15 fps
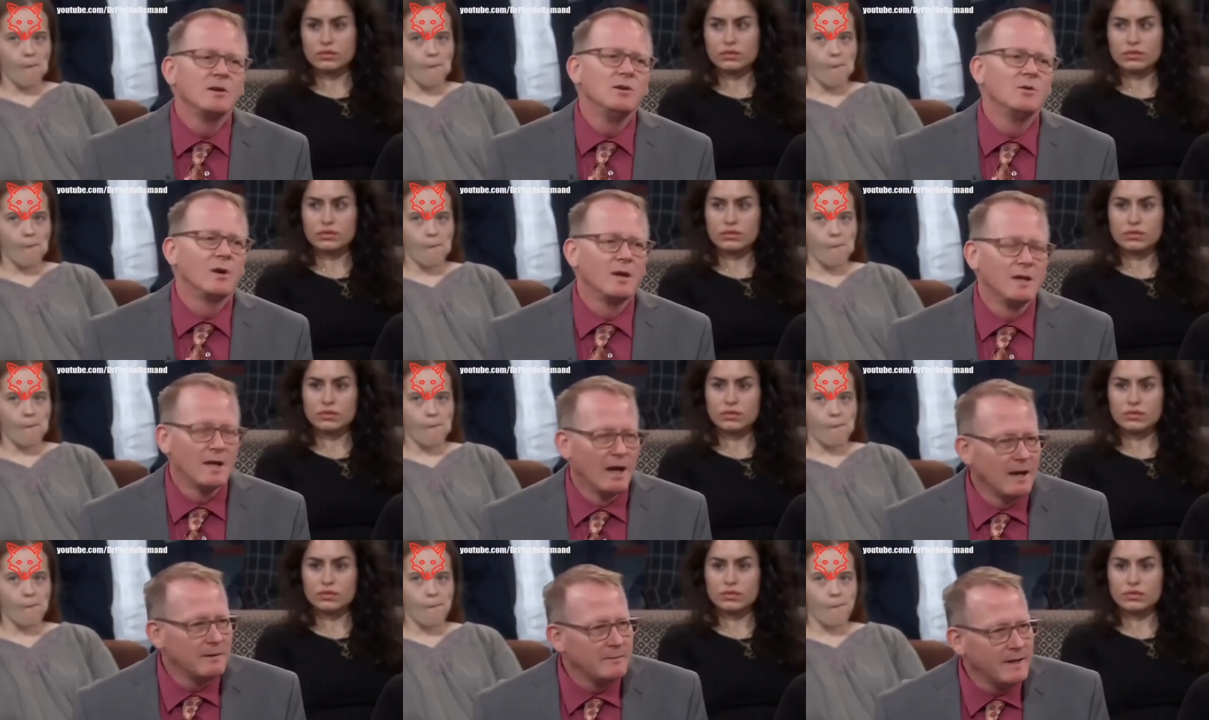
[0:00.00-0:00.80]
Speaker 1: You are not
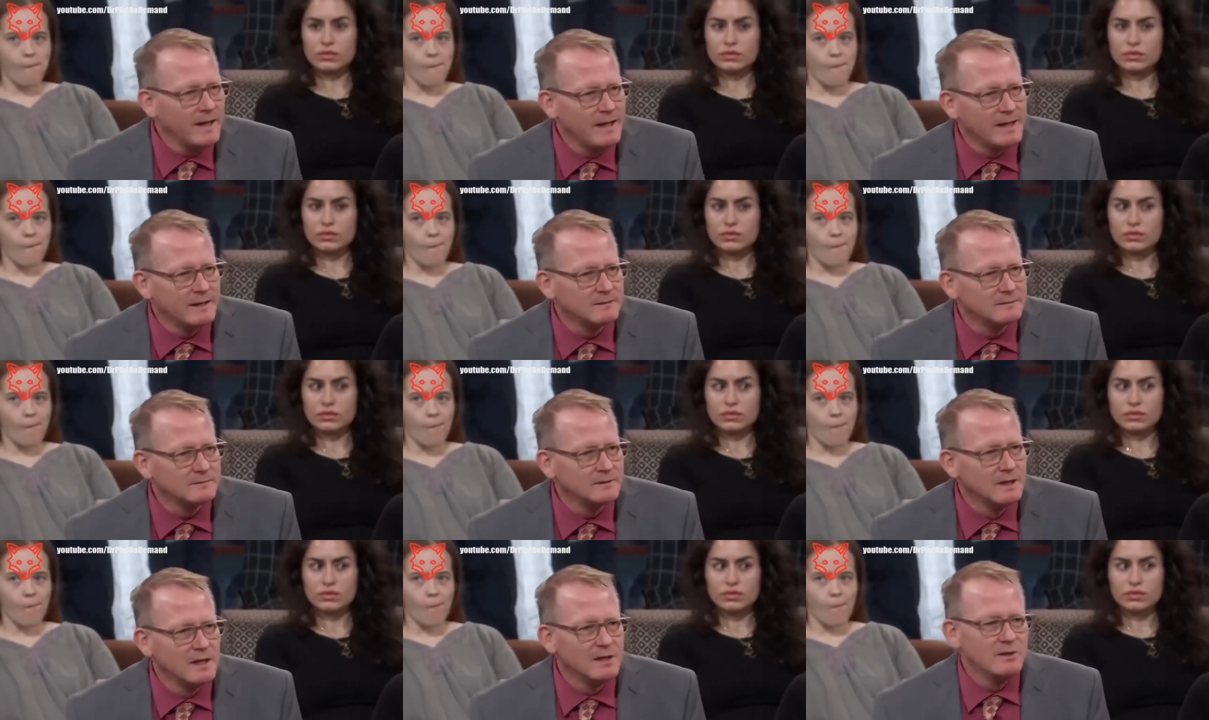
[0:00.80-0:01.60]
a man.
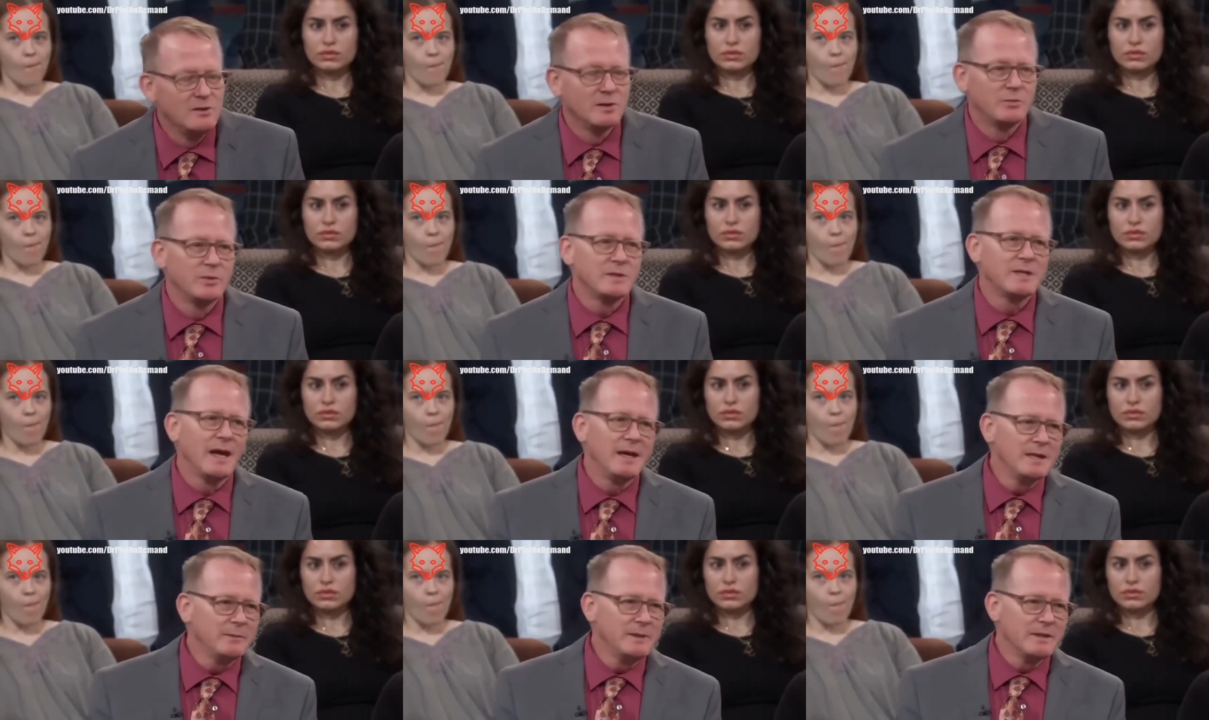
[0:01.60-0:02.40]
You can pretend
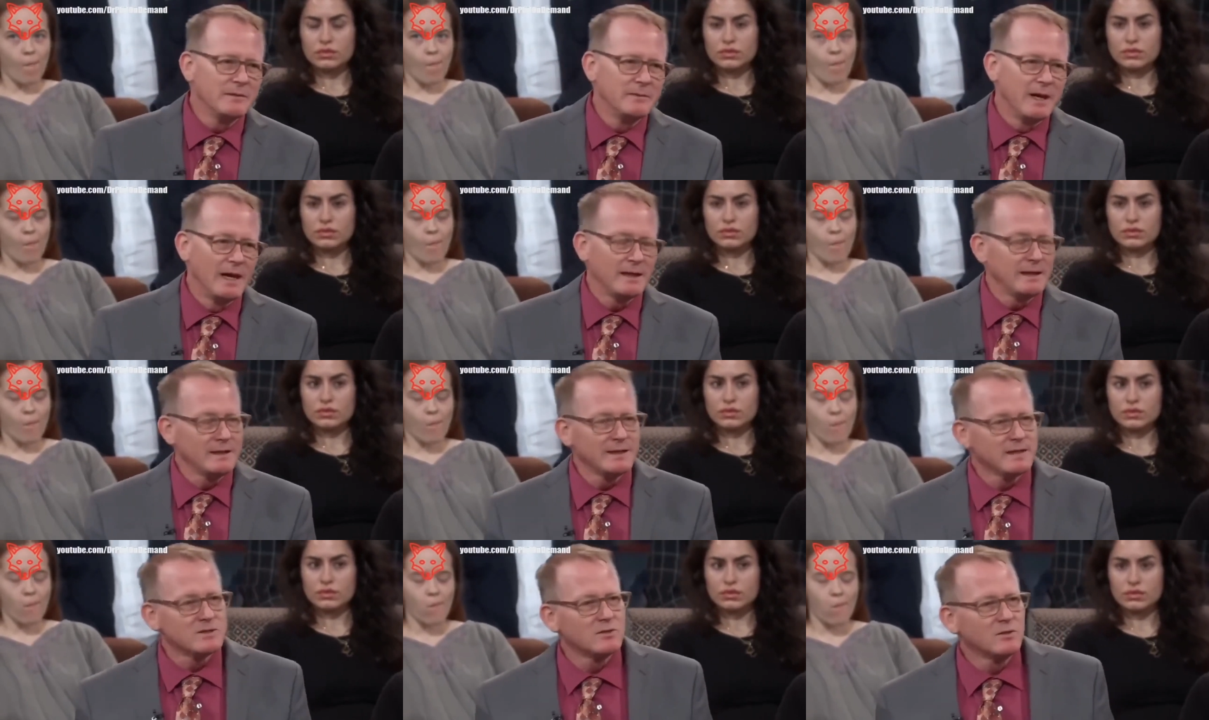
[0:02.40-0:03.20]
to be a man, and
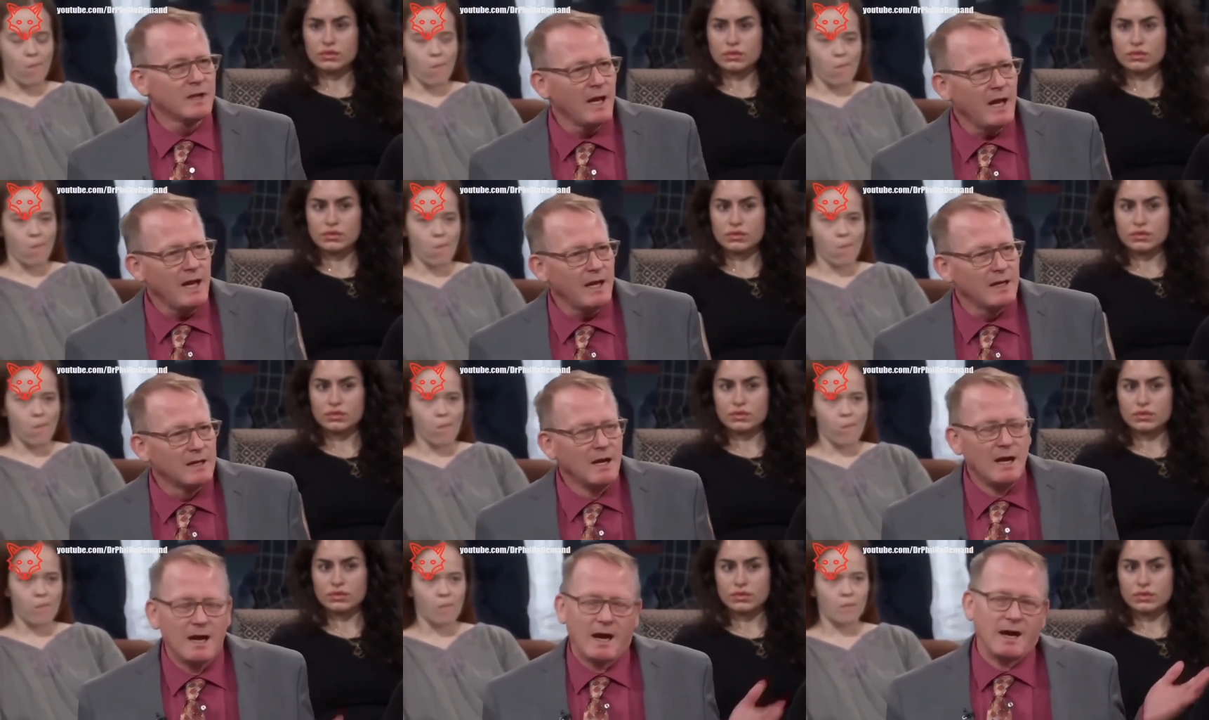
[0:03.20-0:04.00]
that's okay.
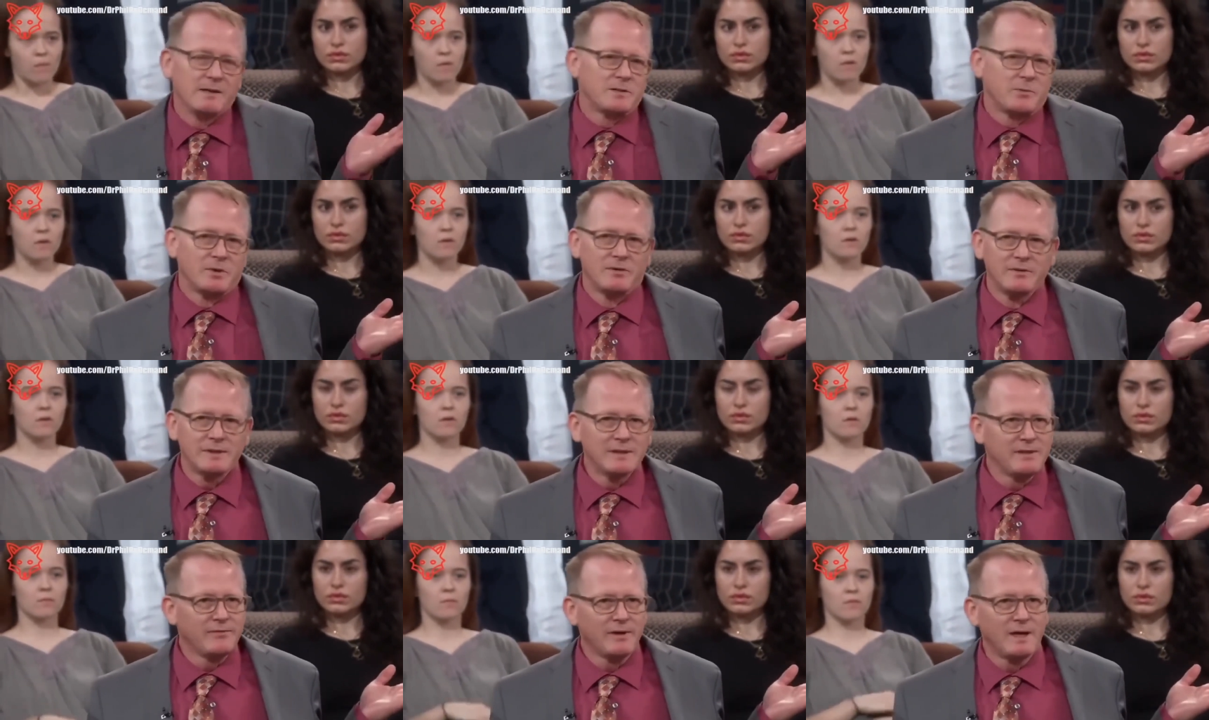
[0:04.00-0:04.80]
That's
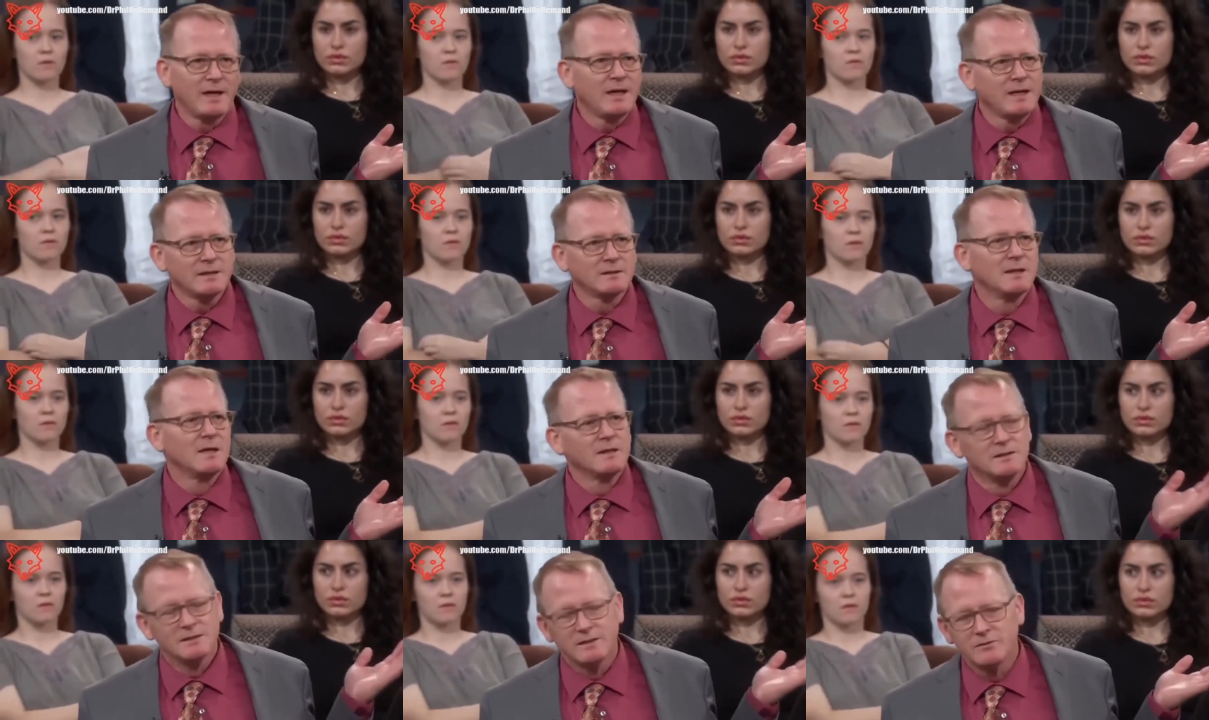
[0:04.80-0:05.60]
perfectly fine.
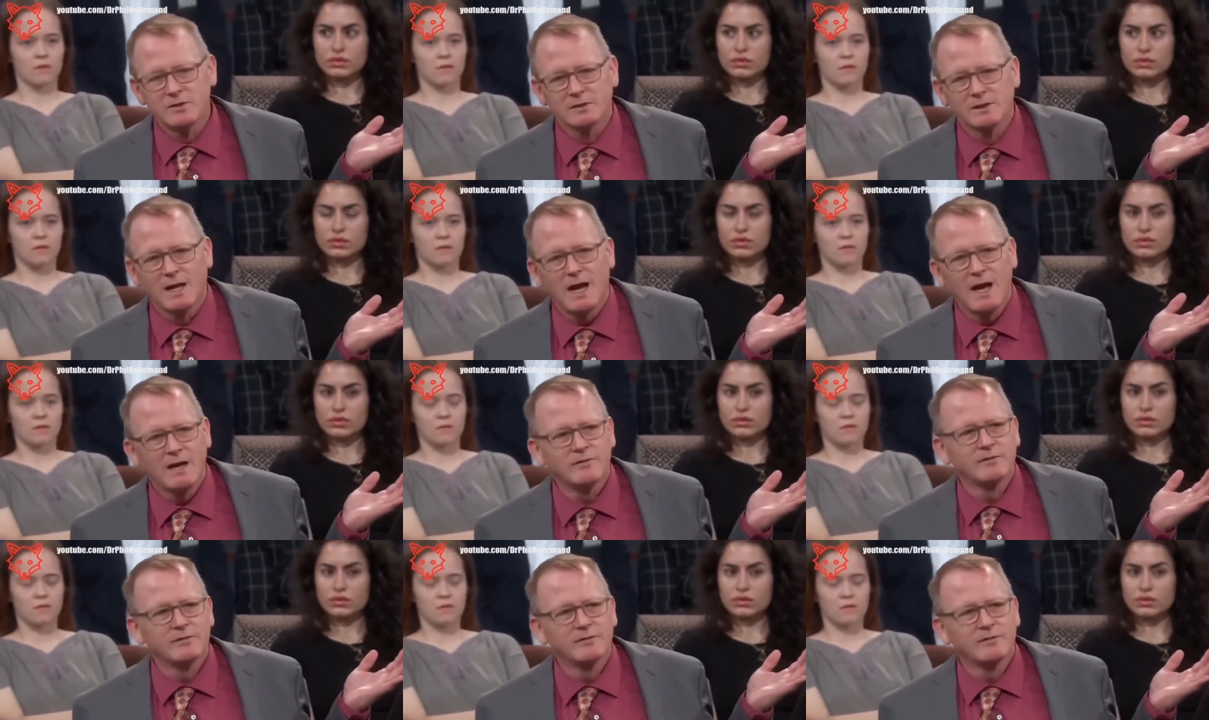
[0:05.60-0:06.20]
Live your life.